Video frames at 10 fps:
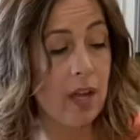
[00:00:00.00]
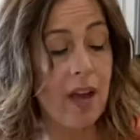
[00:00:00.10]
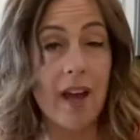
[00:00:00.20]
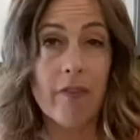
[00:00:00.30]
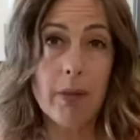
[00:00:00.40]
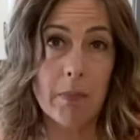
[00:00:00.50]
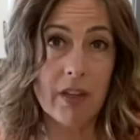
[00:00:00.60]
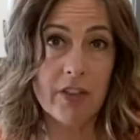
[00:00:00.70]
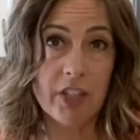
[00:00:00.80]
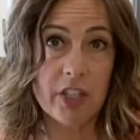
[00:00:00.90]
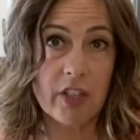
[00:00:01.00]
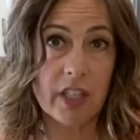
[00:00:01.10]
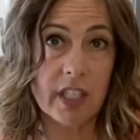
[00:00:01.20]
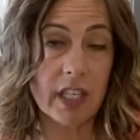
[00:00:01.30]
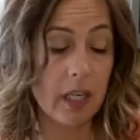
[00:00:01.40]
Every month, you're
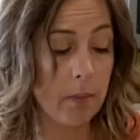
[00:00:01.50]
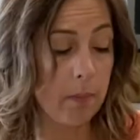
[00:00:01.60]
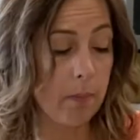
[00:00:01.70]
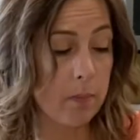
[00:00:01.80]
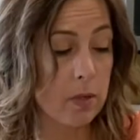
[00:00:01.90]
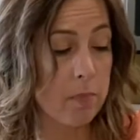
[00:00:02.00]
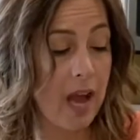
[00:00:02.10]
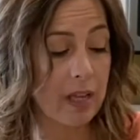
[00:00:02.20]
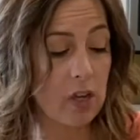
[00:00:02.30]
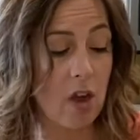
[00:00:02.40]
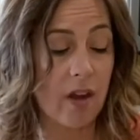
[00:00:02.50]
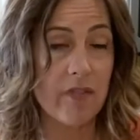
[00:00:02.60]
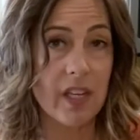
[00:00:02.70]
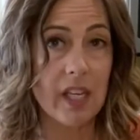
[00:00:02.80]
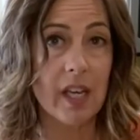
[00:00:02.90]
gonna get a bag of
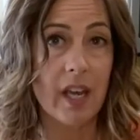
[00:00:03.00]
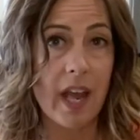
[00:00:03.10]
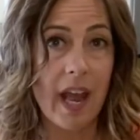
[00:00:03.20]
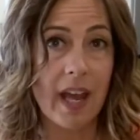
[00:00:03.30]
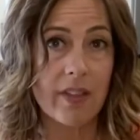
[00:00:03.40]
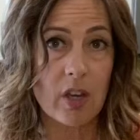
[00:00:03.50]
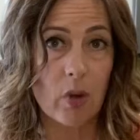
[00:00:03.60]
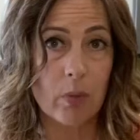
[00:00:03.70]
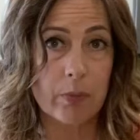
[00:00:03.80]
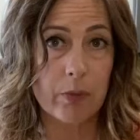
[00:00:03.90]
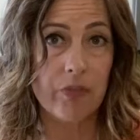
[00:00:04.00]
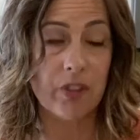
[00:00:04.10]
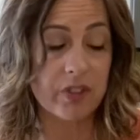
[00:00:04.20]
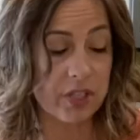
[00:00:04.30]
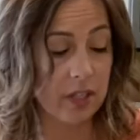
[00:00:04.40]
coffee and the cold brew
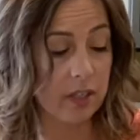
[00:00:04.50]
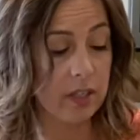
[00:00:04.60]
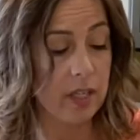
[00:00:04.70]
filter.